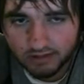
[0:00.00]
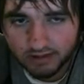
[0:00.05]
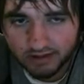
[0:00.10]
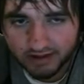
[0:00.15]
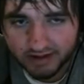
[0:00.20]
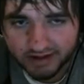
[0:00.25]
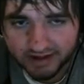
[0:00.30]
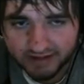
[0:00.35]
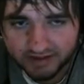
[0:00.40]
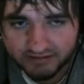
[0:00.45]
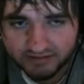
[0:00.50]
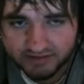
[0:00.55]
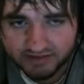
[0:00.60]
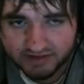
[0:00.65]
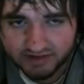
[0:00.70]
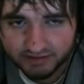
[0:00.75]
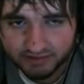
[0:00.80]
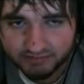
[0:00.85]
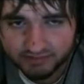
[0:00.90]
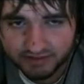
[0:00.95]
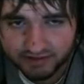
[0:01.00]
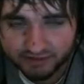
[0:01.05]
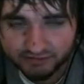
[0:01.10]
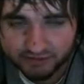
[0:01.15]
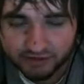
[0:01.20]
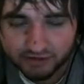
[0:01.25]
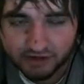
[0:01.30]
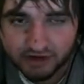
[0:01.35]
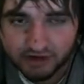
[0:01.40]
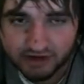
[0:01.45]
I have something
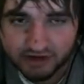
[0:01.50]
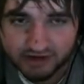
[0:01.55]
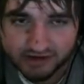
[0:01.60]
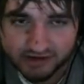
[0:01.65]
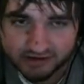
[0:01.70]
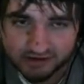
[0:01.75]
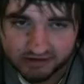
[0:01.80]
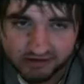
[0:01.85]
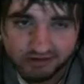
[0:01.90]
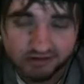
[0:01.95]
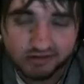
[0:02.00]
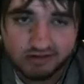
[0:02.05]
wrong here.